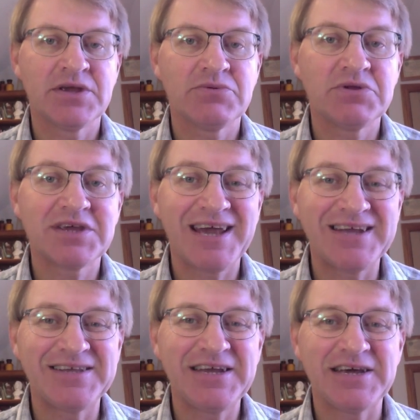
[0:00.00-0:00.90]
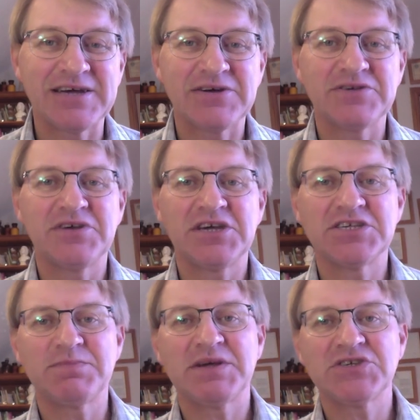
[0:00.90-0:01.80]
With Candida, I think
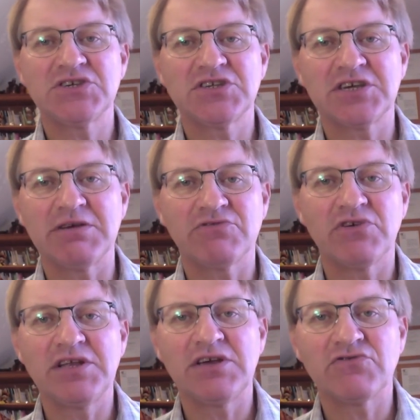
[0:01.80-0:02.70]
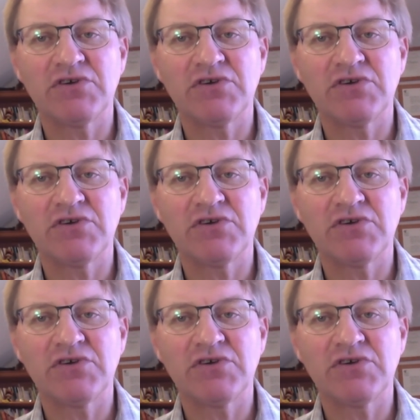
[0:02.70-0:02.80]
it's best just to keep treating,